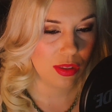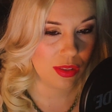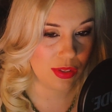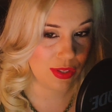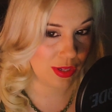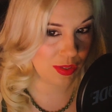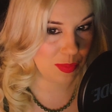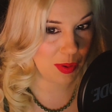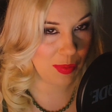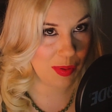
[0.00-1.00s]
This next
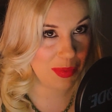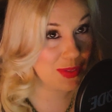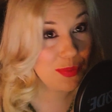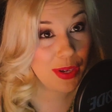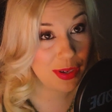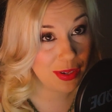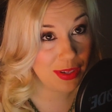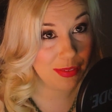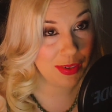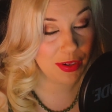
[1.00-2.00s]
poem is
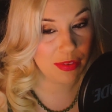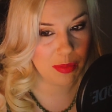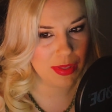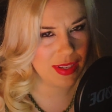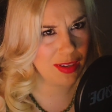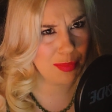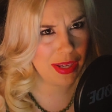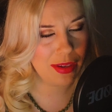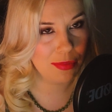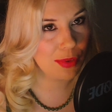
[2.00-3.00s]
very, very famous. I
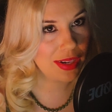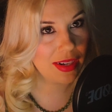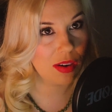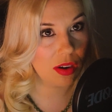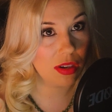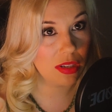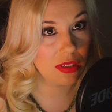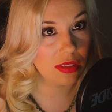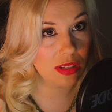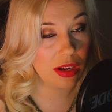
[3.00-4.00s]
may have read it
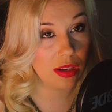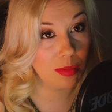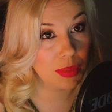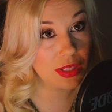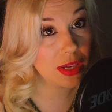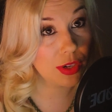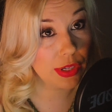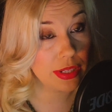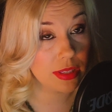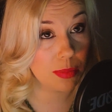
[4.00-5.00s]
on the
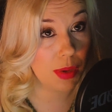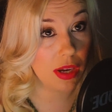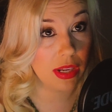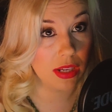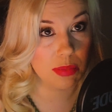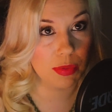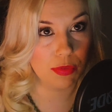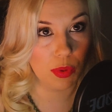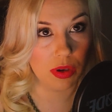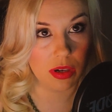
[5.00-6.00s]
Scary to Sleep podcast
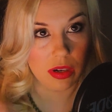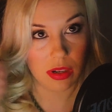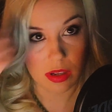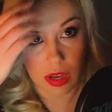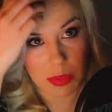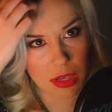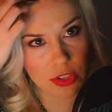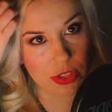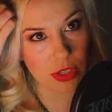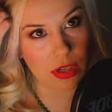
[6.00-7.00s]
before. I'm
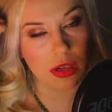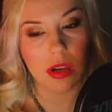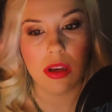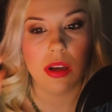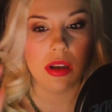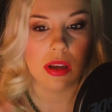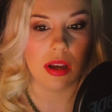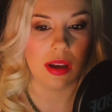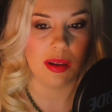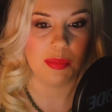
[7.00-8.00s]
not sure.
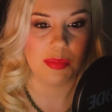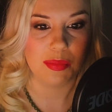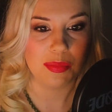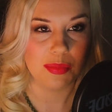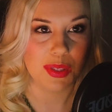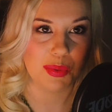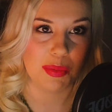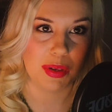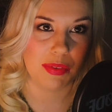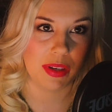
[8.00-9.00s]
It's one
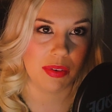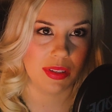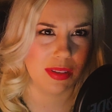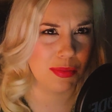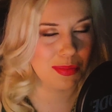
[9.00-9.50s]
of my favorites.